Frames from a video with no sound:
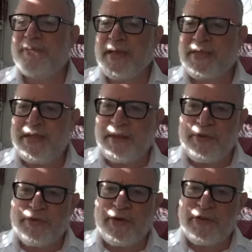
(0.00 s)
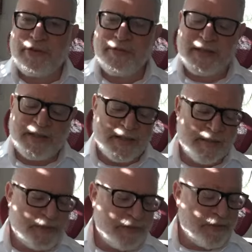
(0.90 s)
is a demonstration of
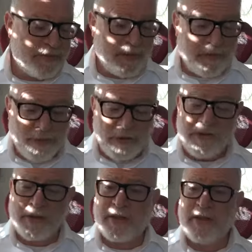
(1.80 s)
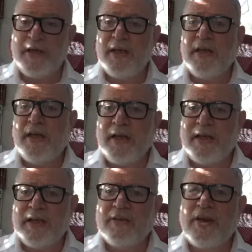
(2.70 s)
anti-Semitism. And unfortunately, a
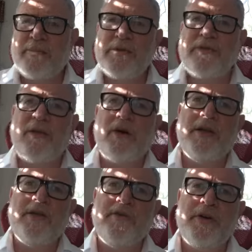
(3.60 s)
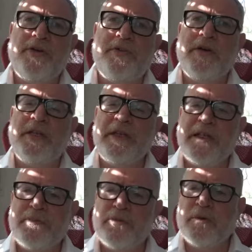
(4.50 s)
lot of times you find very, very
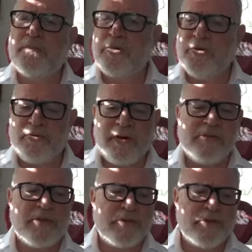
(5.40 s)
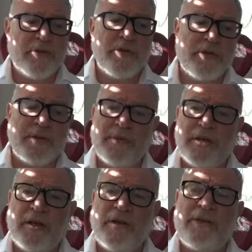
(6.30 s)
liberal, progressive Jews
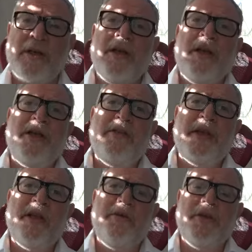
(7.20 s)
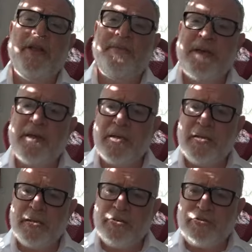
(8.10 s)
themselves, they could really be
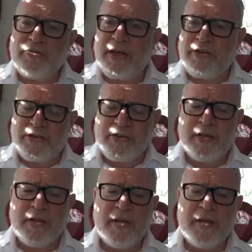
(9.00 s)
entrenched